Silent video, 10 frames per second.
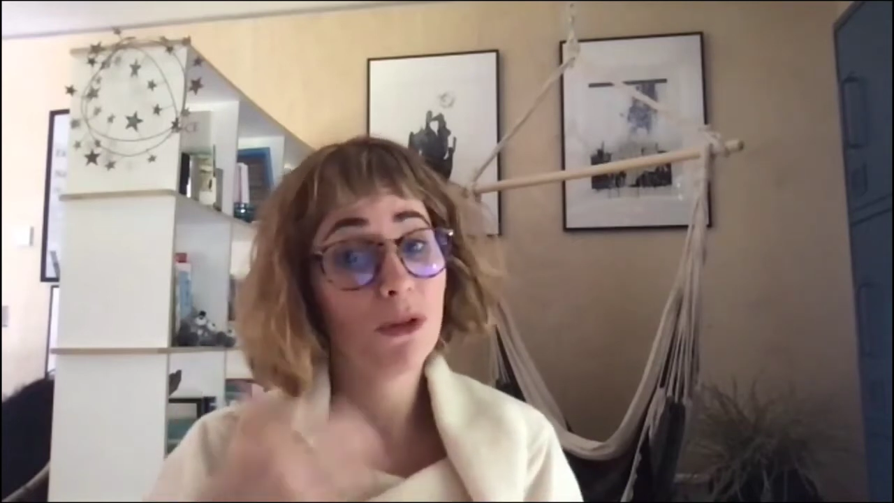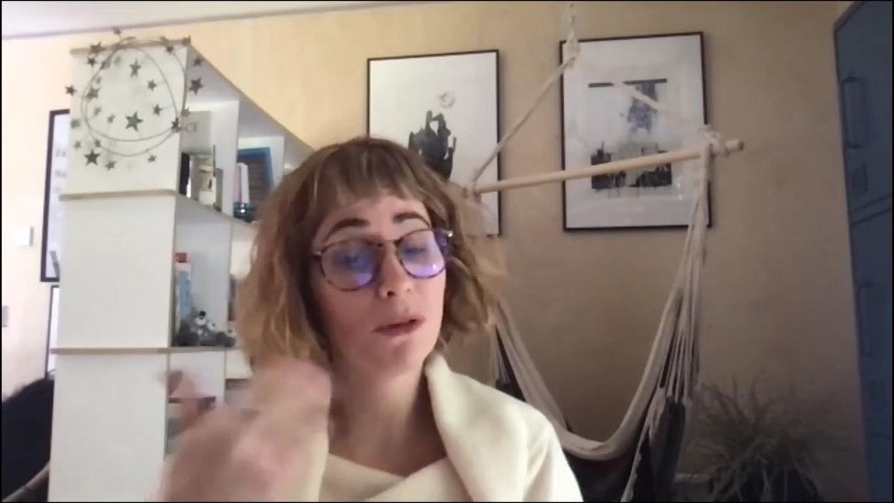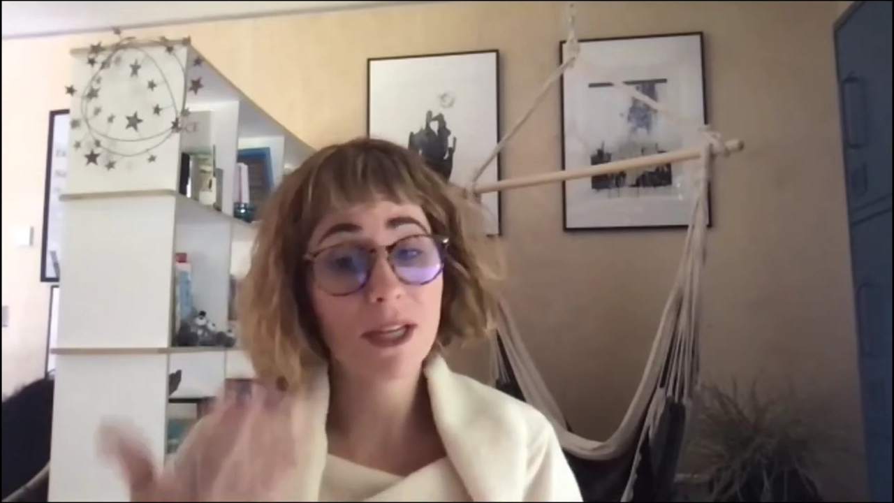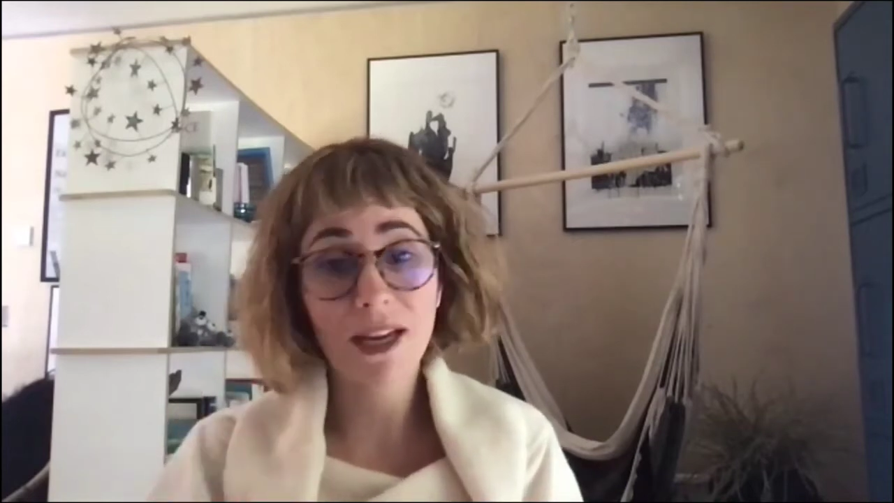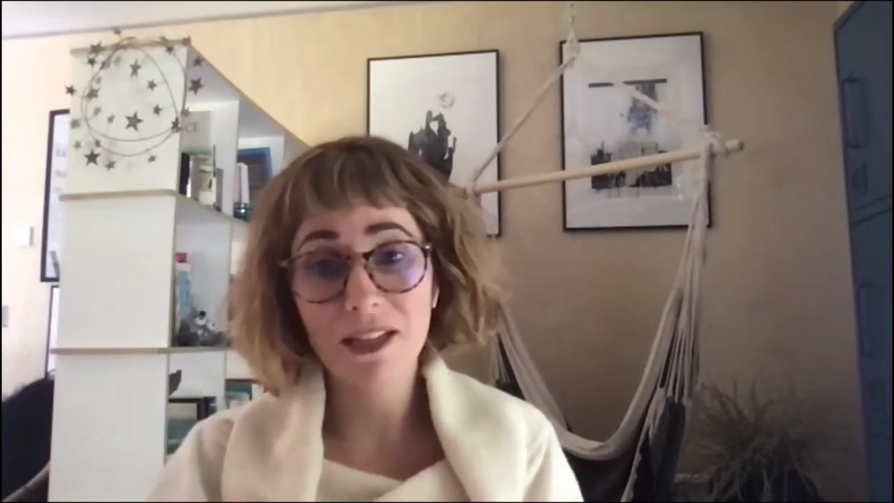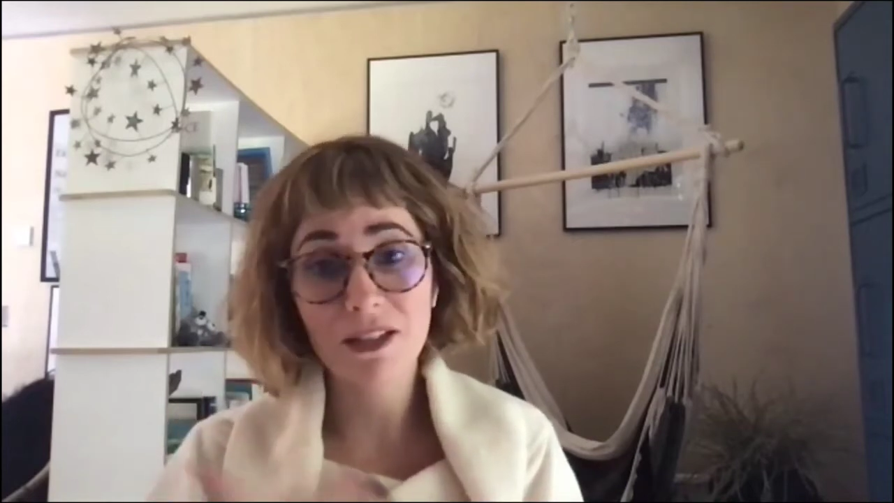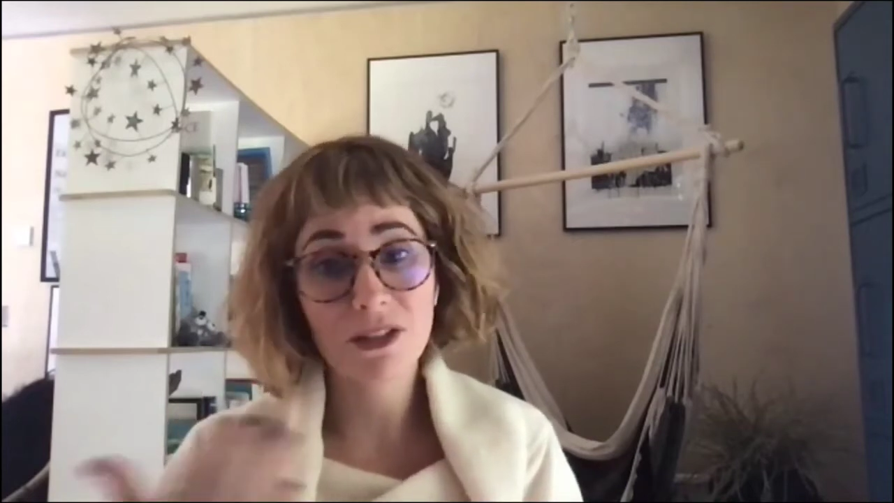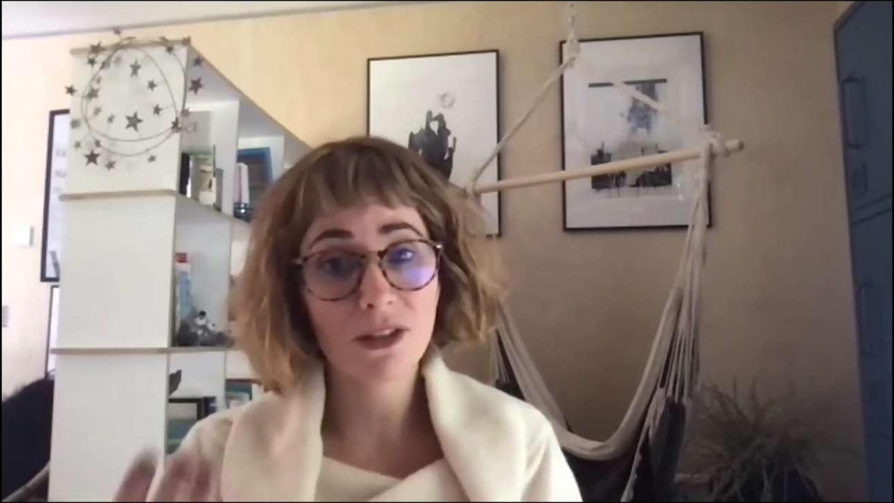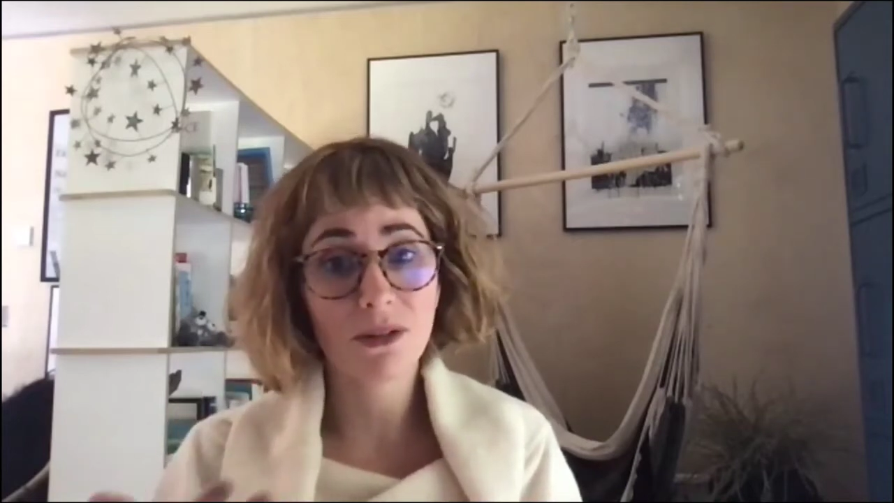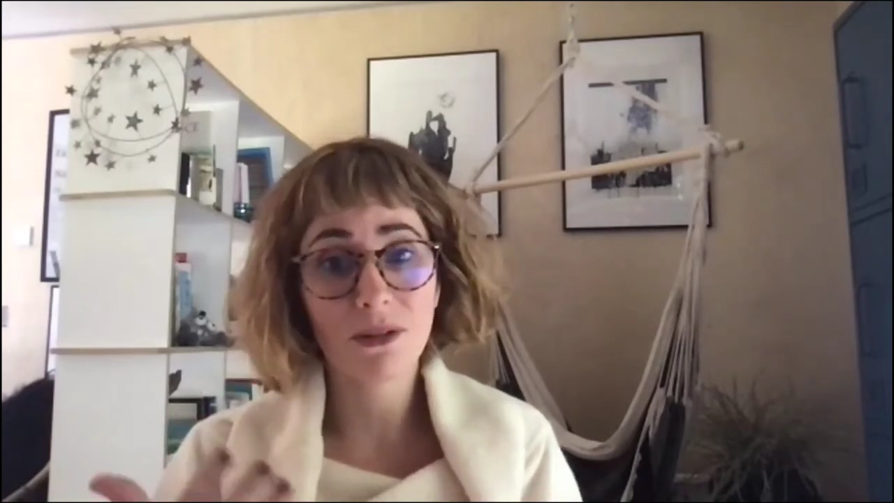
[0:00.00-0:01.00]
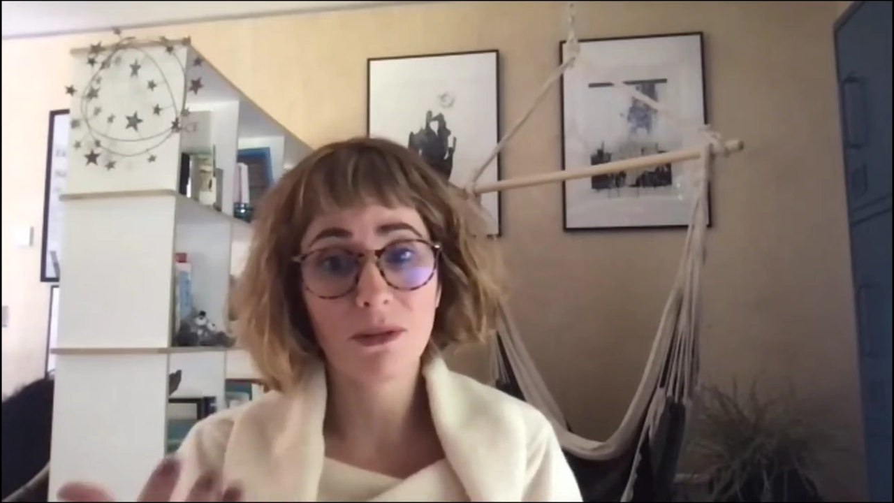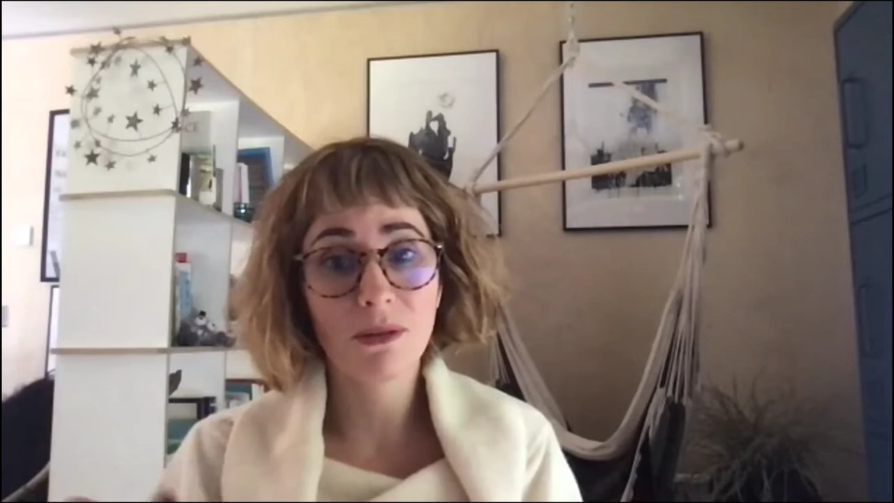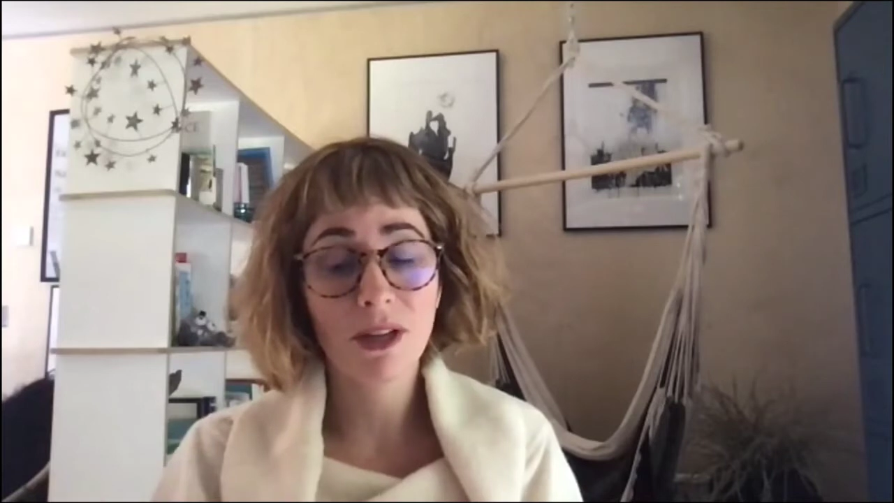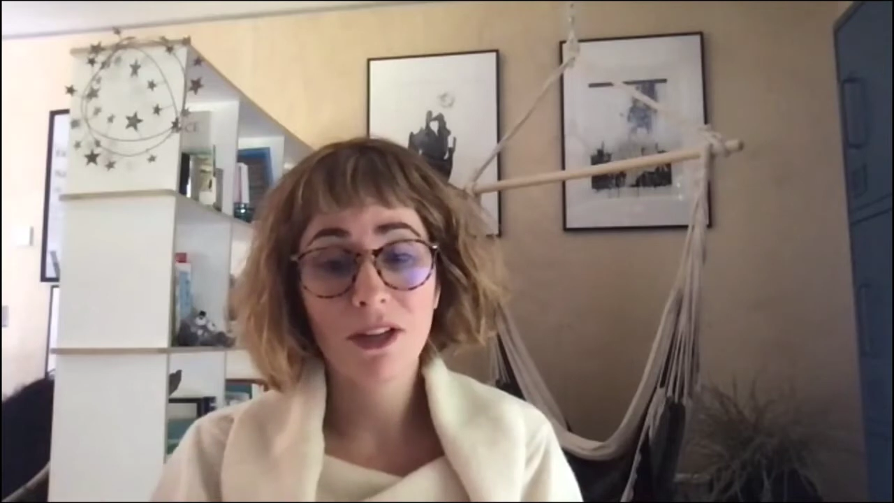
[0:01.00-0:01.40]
you get into,